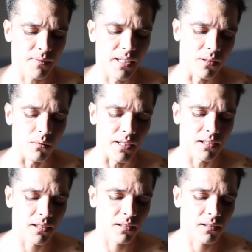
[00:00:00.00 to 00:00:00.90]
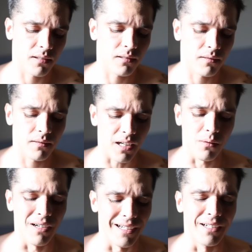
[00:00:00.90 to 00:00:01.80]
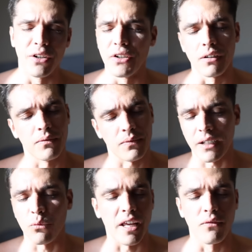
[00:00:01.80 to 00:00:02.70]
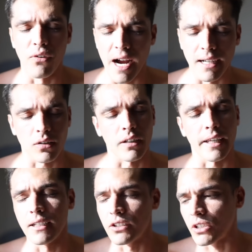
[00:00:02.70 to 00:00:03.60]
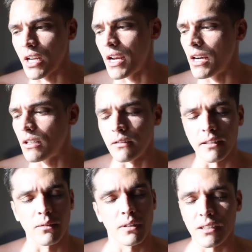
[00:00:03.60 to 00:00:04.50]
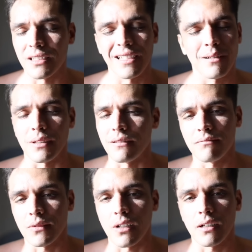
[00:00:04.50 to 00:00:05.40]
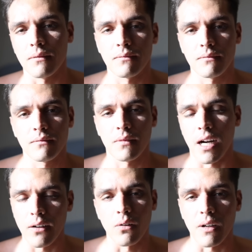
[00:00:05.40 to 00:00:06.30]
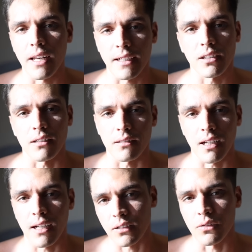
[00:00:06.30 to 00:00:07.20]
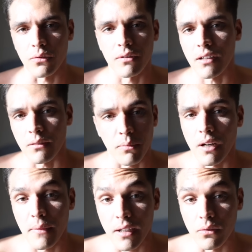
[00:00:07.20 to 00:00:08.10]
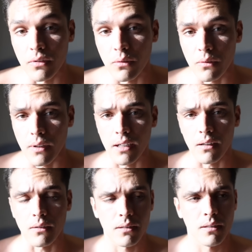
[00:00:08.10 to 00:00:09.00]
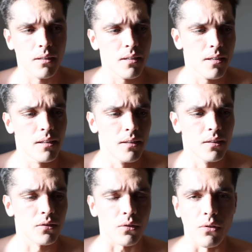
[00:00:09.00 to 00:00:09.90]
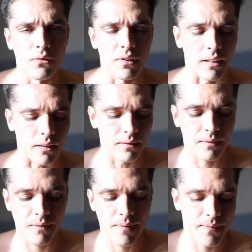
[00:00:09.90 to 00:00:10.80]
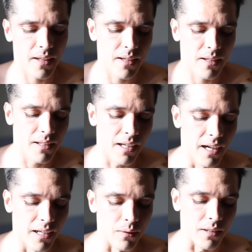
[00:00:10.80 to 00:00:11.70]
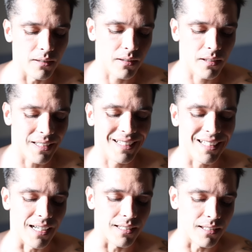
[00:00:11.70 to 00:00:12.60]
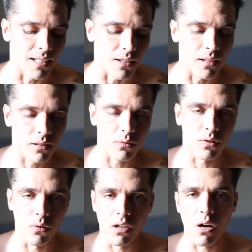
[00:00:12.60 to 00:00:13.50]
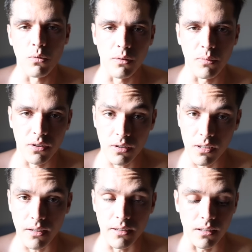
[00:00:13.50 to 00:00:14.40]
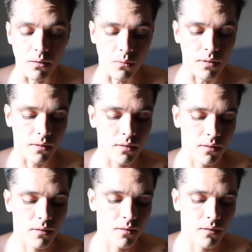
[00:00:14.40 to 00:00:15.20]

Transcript: Anyways, I don't want to hear your advice on get a chair or they would just keep it. All right. I know I like chairs. I like to use chairs, but I'm not using one right now. So go figure. Anyways, Sagittarius, what's going on with the person that you're dealing with?